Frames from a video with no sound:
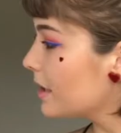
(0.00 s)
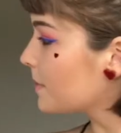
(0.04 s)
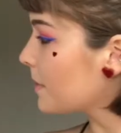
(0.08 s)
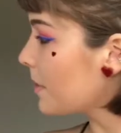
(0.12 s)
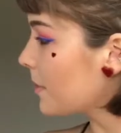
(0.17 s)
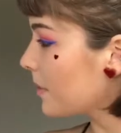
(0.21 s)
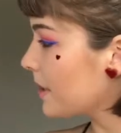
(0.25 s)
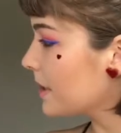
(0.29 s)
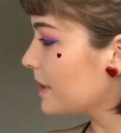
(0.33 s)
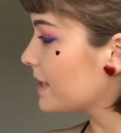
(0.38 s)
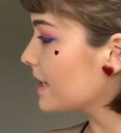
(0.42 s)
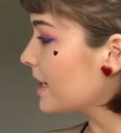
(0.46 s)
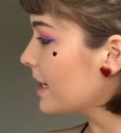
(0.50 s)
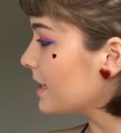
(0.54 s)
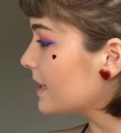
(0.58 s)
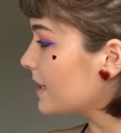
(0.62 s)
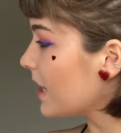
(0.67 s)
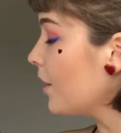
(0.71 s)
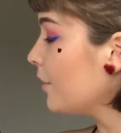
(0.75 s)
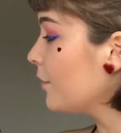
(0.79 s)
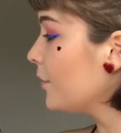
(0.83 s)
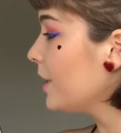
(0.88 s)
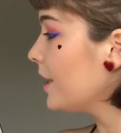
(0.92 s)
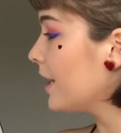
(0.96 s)
This pumpkin says,
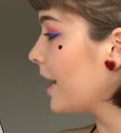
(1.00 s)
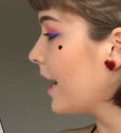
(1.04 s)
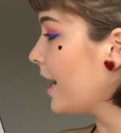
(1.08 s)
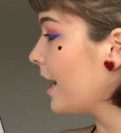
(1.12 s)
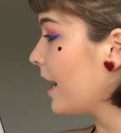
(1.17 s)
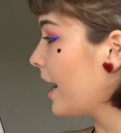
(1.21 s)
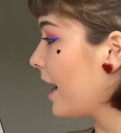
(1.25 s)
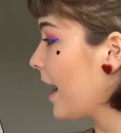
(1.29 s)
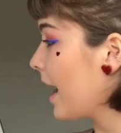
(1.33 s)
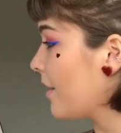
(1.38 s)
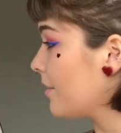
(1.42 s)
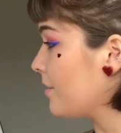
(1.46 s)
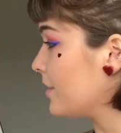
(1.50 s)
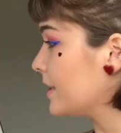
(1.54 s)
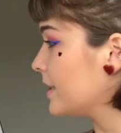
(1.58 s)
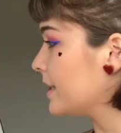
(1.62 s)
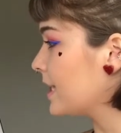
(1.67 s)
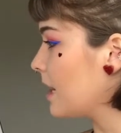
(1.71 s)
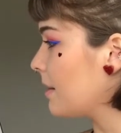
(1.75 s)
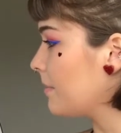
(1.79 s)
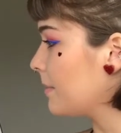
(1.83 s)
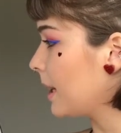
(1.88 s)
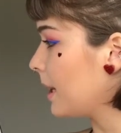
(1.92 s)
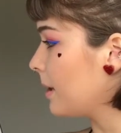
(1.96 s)
every night I have the
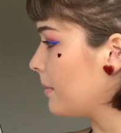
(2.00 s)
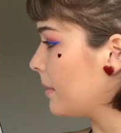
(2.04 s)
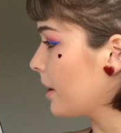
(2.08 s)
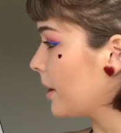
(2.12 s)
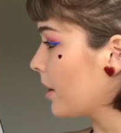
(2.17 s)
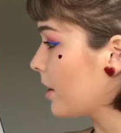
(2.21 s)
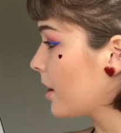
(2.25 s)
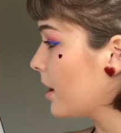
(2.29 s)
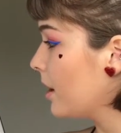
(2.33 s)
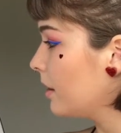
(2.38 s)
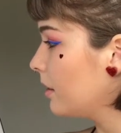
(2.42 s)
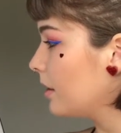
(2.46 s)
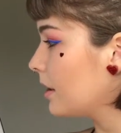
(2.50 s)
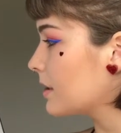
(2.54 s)
same nightmare,